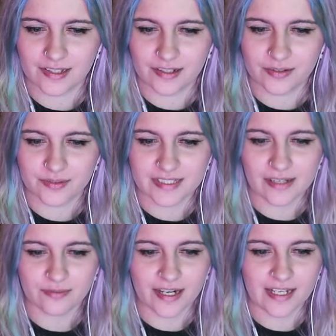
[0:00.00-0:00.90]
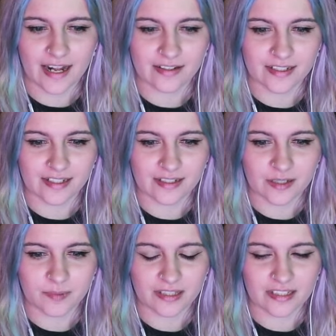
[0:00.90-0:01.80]
Was that right? How did it end
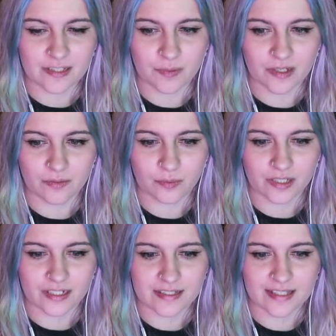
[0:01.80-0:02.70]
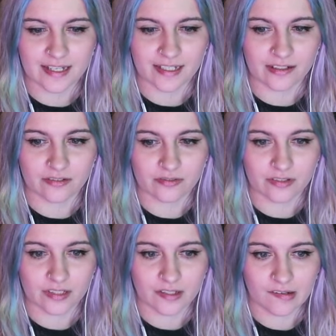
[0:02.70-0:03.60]
up that these were consecutive?
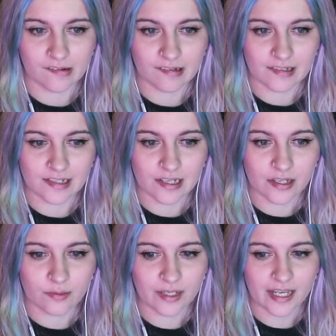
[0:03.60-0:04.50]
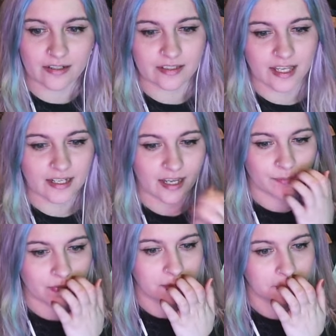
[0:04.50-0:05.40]
Wait, how did that happen?